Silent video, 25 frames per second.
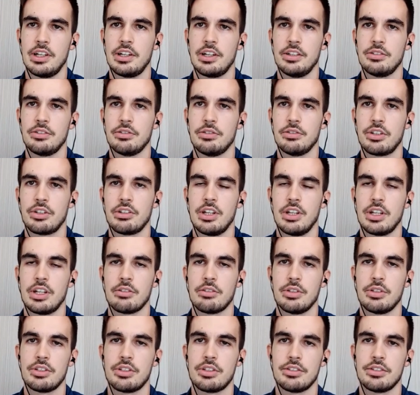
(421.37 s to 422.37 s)
it to other
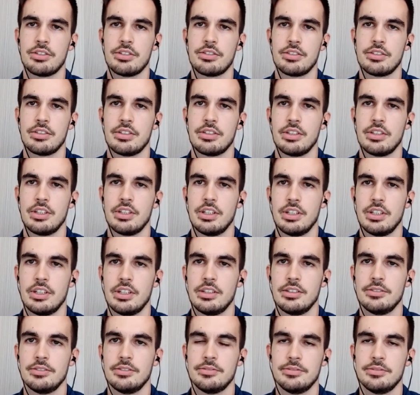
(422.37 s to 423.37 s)
languages
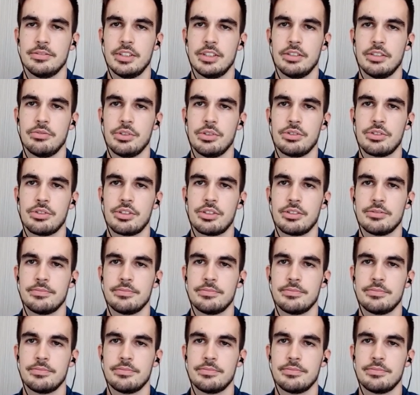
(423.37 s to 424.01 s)
in the future.